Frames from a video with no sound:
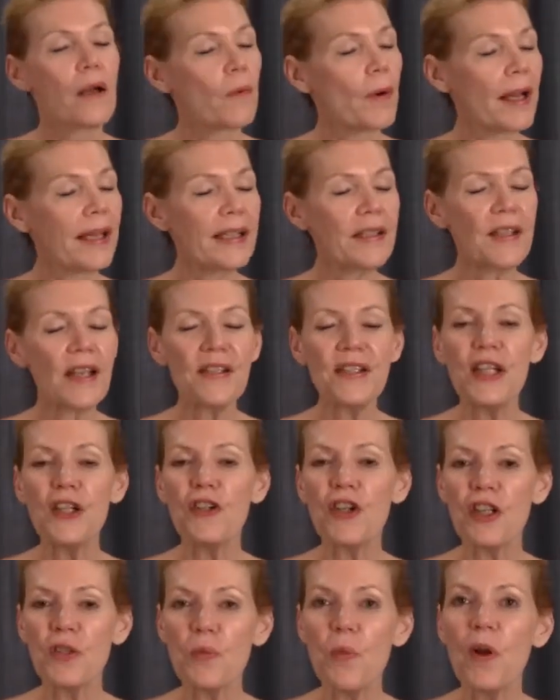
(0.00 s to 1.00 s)
Well, he says he
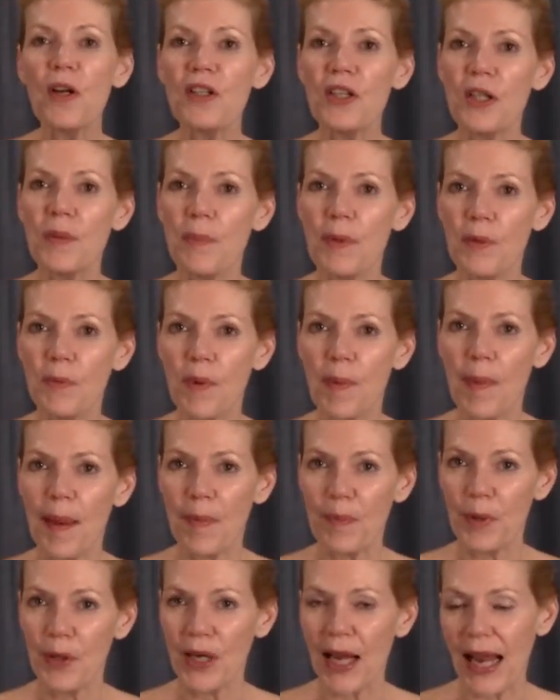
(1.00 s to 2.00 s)
just wanted to be
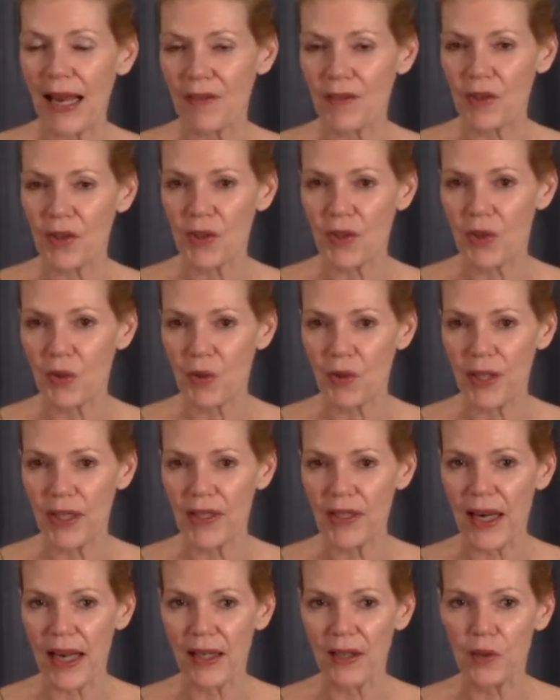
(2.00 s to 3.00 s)
remembered as a
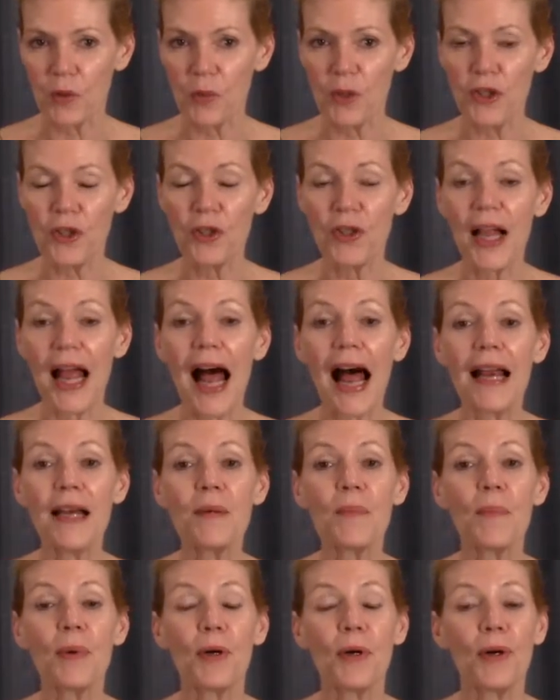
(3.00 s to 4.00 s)
storyteller. Richard
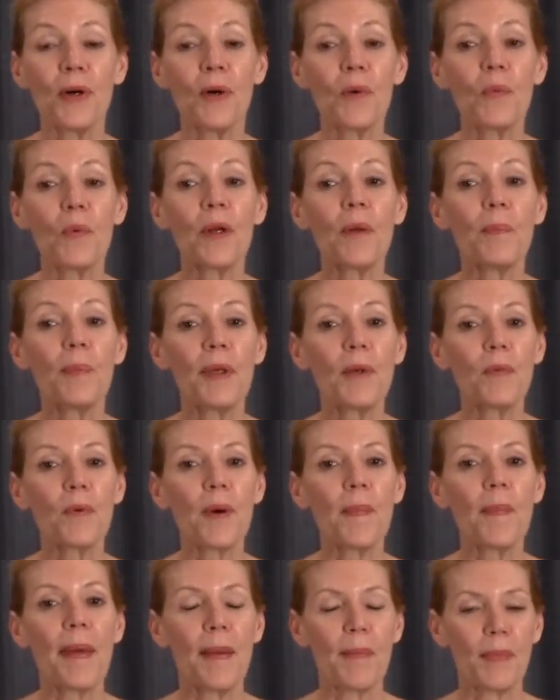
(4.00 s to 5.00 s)
Attenborough will be
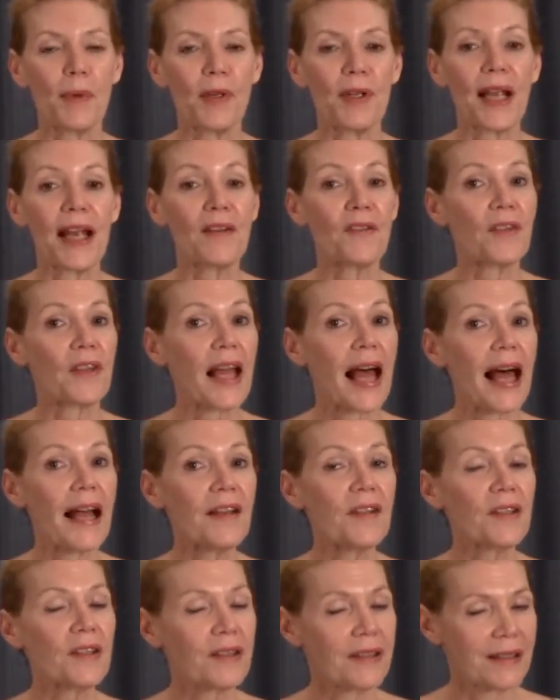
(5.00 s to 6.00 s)
remembered as
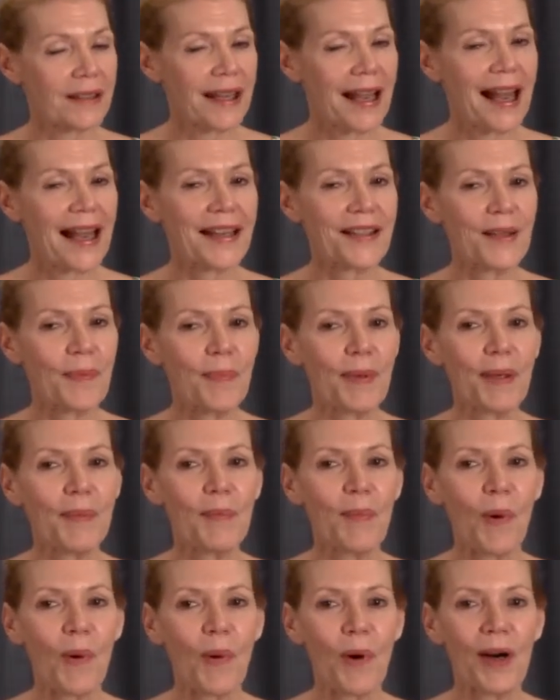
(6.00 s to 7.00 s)
that and a
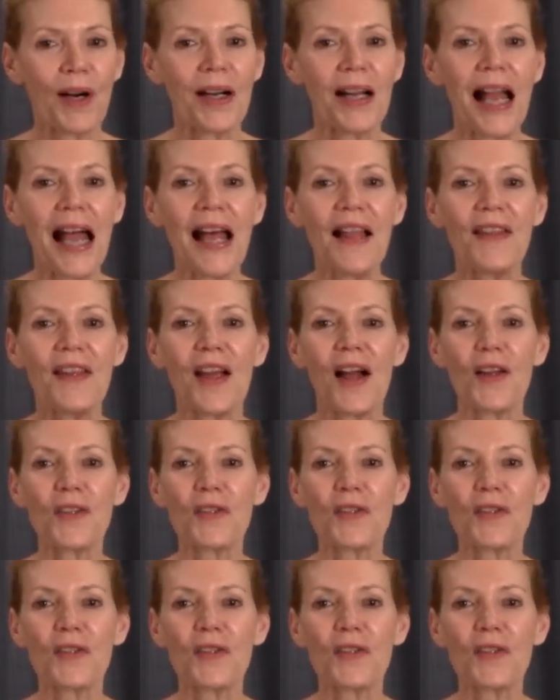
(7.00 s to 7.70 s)
bit more. The